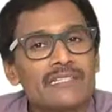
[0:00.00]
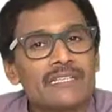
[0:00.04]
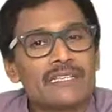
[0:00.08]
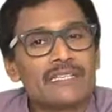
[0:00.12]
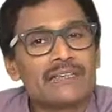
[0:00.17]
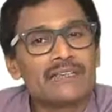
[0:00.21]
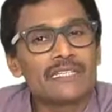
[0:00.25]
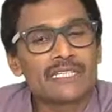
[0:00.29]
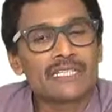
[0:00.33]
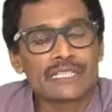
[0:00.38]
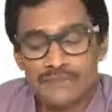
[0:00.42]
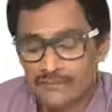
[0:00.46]

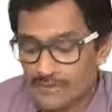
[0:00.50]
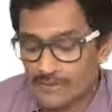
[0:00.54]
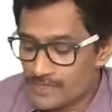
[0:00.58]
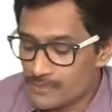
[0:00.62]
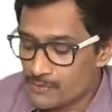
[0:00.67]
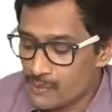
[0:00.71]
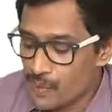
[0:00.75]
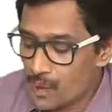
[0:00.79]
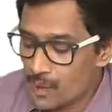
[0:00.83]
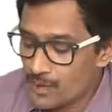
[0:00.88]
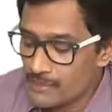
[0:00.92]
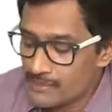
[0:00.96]
derivative is
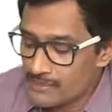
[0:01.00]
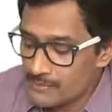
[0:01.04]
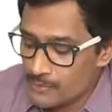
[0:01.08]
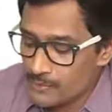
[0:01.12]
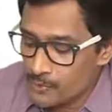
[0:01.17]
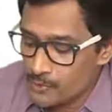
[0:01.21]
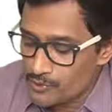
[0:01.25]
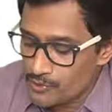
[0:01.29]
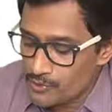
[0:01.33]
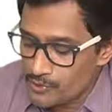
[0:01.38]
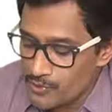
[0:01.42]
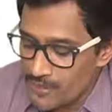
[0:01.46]
what?
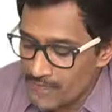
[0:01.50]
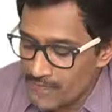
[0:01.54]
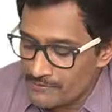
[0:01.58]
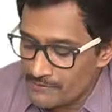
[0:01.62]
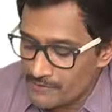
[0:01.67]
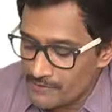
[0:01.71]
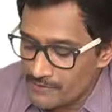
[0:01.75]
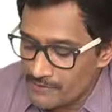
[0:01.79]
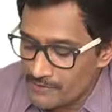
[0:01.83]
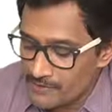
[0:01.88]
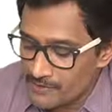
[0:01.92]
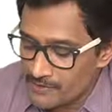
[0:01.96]
Suppose you have
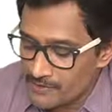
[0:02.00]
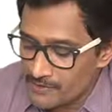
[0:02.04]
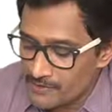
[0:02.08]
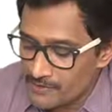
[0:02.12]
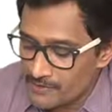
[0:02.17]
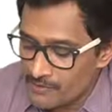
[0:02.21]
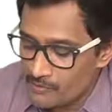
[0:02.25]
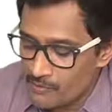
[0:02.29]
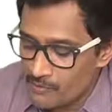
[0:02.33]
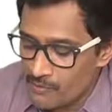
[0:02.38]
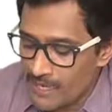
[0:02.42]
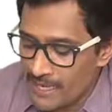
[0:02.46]
a
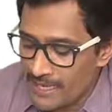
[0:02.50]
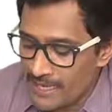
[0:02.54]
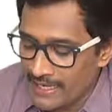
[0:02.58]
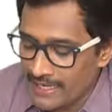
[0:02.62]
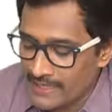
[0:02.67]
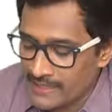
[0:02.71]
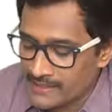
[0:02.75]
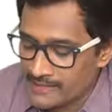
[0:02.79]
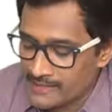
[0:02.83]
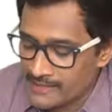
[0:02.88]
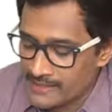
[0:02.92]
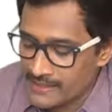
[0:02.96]
function
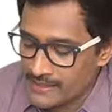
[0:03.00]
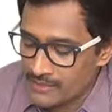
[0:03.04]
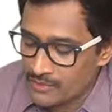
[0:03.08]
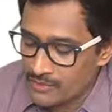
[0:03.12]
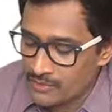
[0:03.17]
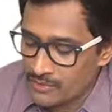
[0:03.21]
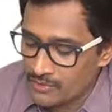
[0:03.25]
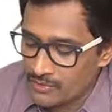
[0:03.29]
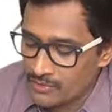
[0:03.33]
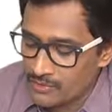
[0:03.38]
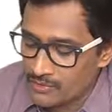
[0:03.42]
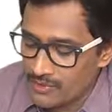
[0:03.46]
y is
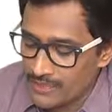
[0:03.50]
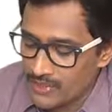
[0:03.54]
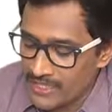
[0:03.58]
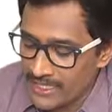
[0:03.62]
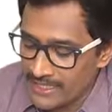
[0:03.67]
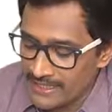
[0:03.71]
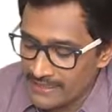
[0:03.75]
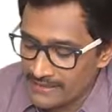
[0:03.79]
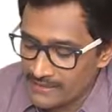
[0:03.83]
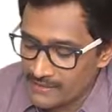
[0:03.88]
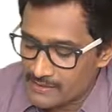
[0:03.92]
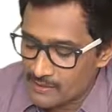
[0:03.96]
equal to
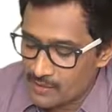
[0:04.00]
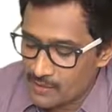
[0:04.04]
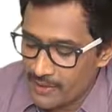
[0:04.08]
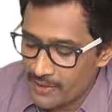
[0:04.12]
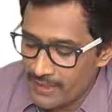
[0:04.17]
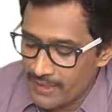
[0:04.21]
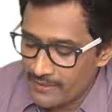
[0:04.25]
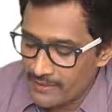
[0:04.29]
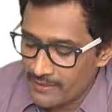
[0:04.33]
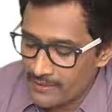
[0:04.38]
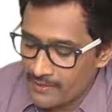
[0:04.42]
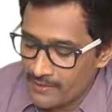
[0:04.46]
three x
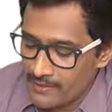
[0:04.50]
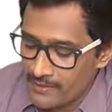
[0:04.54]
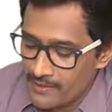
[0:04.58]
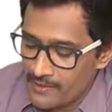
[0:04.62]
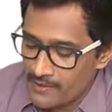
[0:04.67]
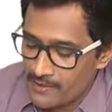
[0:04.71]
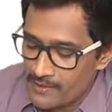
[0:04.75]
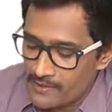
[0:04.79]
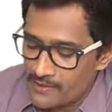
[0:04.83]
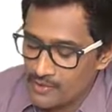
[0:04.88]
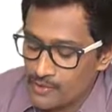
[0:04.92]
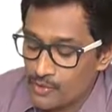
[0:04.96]
squared.
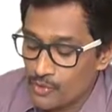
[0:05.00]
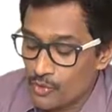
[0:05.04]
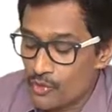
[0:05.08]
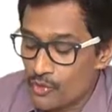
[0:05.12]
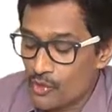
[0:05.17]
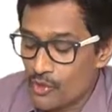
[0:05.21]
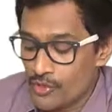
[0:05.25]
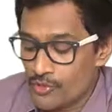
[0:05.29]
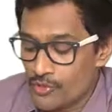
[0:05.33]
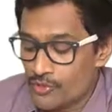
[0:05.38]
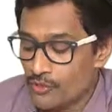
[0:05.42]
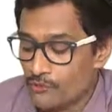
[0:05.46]

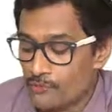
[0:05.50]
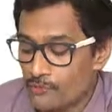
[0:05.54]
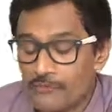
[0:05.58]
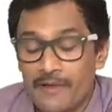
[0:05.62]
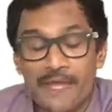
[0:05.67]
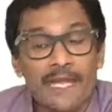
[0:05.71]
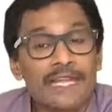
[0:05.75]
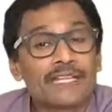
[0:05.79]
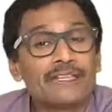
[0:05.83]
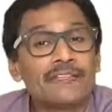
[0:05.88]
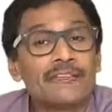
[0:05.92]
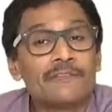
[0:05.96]
So you
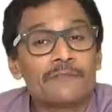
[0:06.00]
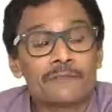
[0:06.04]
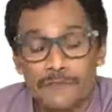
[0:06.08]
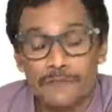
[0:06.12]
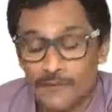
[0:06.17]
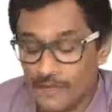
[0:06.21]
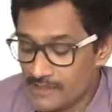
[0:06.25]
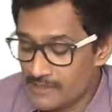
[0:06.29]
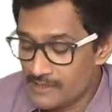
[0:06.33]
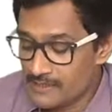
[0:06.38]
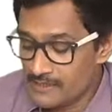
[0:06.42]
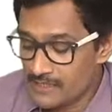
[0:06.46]
find the
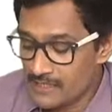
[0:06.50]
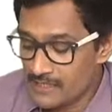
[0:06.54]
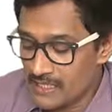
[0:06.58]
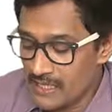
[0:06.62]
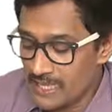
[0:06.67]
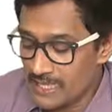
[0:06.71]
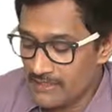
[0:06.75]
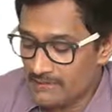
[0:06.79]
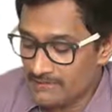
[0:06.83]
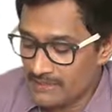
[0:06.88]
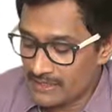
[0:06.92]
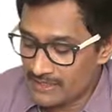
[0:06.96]
first
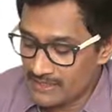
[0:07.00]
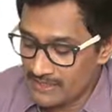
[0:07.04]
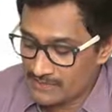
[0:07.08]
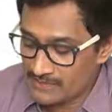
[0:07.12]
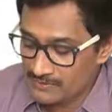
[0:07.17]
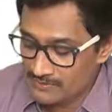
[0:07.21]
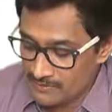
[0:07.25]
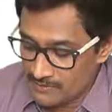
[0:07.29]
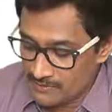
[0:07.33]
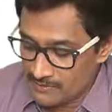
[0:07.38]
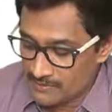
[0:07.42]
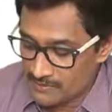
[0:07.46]

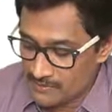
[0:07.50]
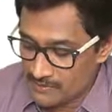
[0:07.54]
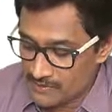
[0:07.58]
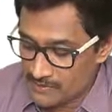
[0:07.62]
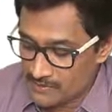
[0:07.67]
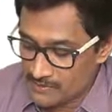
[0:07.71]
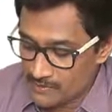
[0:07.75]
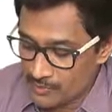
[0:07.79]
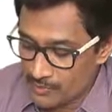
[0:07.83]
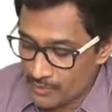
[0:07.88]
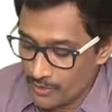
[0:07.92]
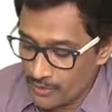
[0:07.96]
derivative, which
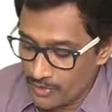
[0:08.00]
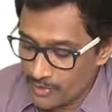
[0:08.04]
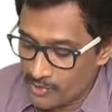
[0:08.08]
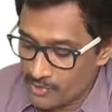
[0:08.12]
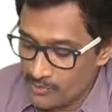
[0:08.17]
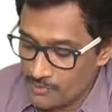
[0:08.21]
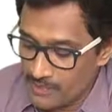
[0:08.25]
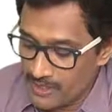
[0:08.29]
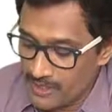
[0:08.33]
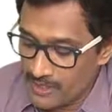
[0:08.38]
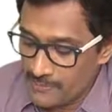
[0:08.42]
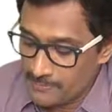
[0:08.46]
is going to
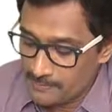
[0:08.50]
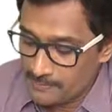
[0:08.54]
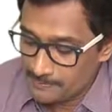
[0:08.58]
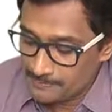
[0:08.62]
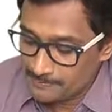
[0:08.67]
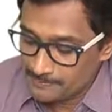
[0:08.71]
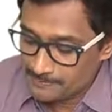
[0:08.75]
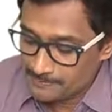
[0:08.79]
be